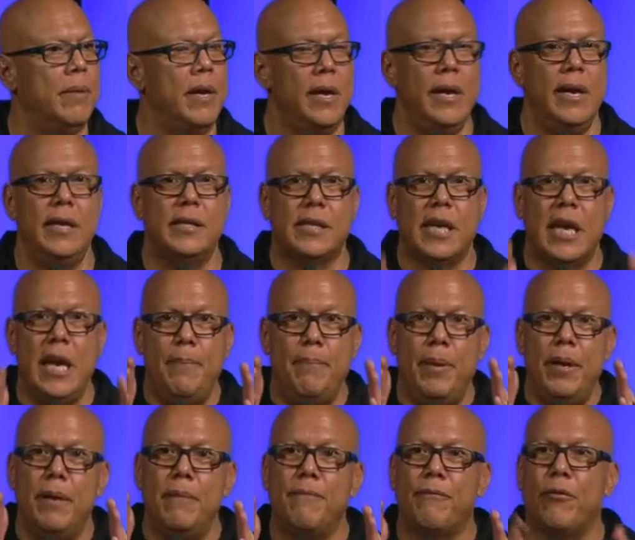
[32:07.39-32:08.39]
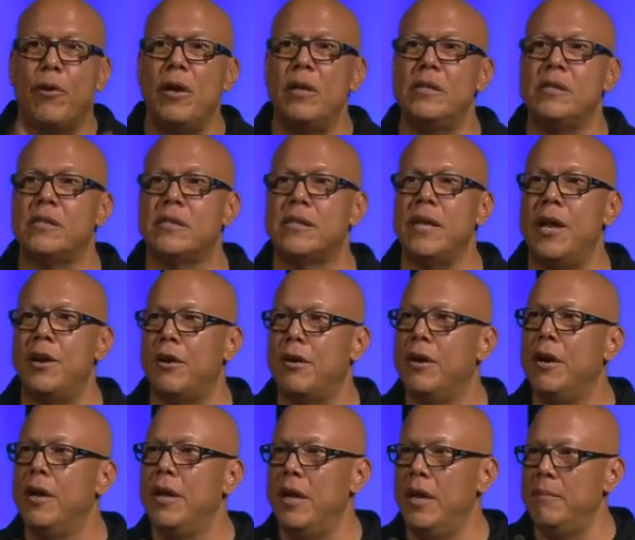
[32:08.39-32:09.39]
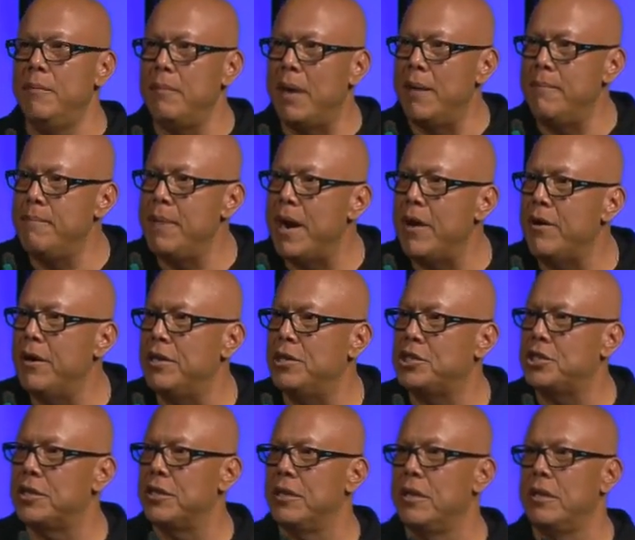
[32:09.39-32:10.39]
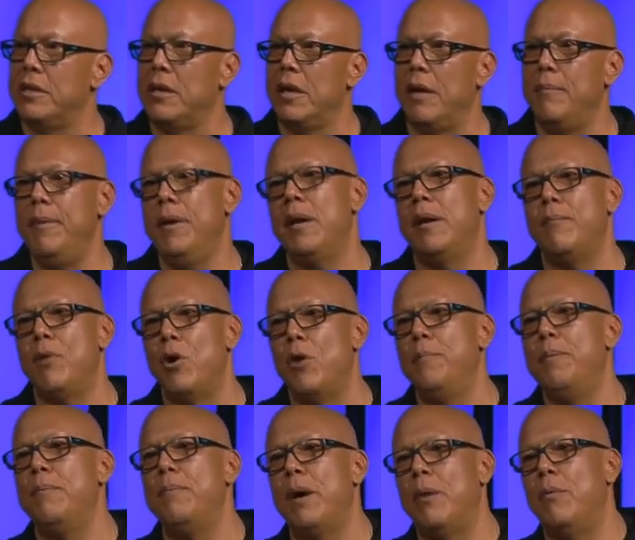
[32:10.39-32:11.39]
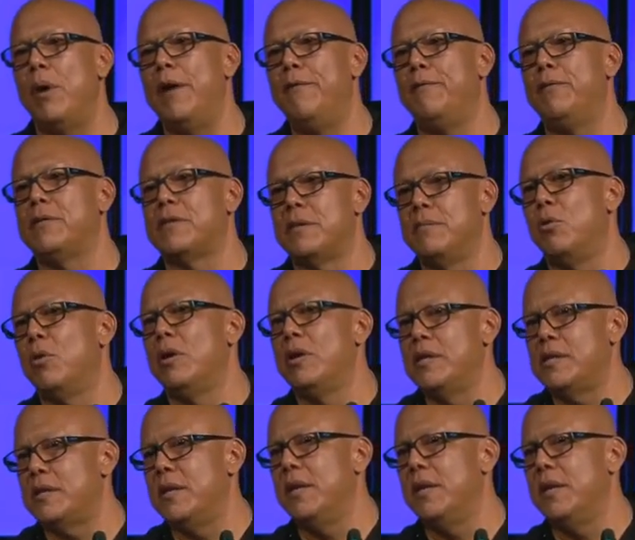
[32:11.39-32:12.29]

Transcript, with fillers: It's keeping him front and center in my marriage. I mean, I'm hoping my wife was more listening